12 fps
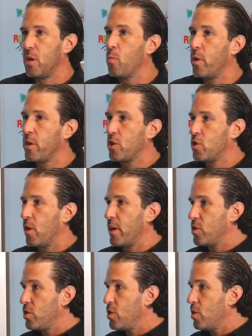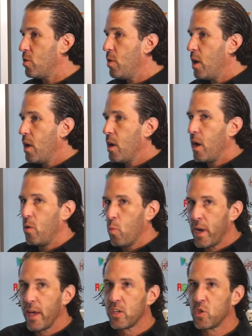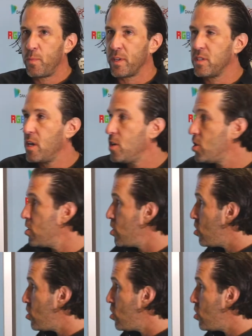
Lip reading: and what you're trying to do and what expectations you're